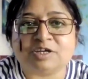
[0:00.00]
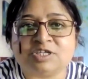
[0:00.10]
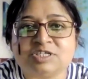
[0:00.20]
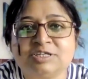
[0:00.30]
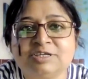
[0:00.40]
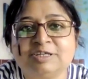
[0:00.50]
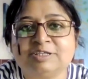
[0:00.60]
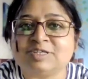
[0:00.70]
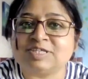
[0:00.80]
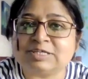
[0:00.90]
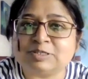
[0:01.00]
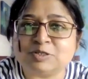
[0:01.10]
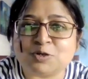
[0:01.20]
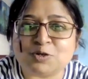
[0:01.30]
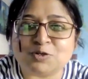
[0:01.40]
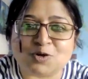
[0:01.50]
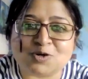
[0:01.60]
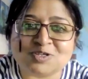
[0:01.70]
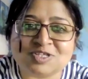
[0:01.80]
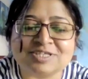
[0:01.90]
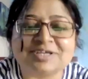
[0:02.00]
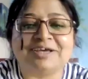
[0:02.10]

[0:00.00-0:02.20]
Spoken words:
Ishi, the stage is all yours,